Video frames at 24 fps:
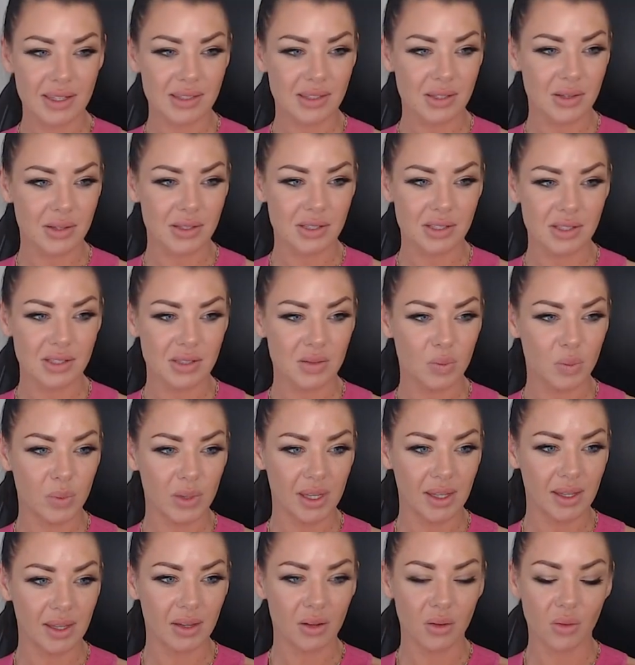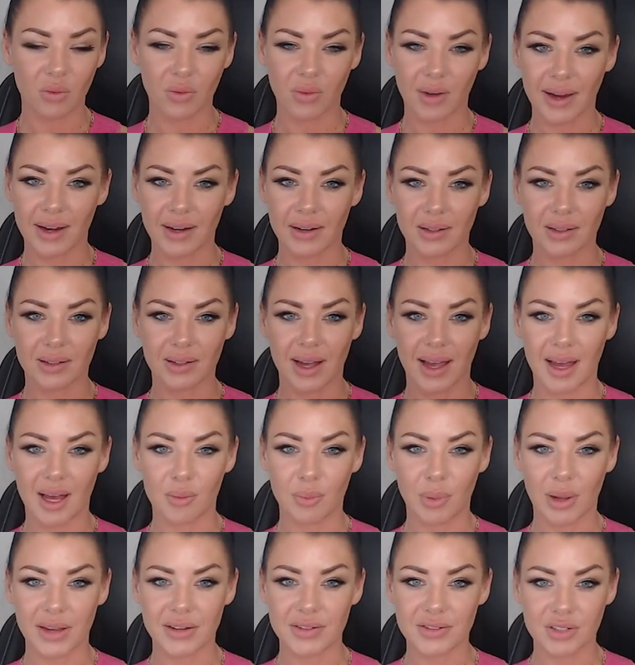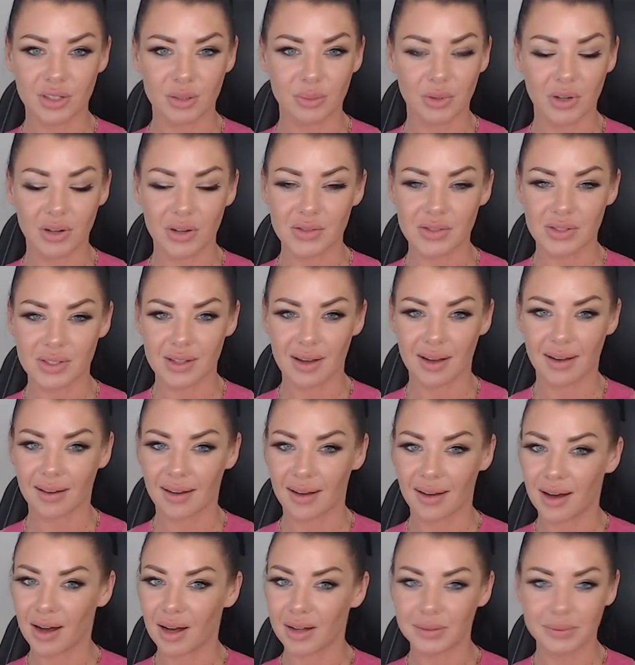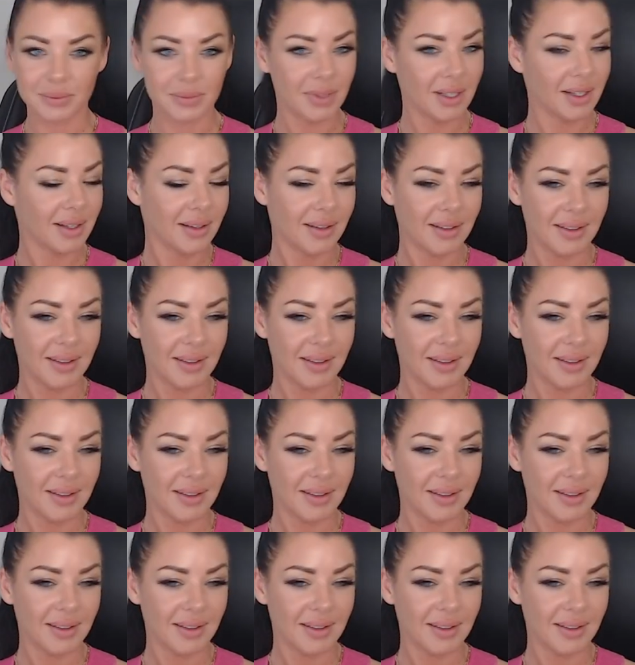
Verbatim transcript: So it's just b rayner at painterbros.com.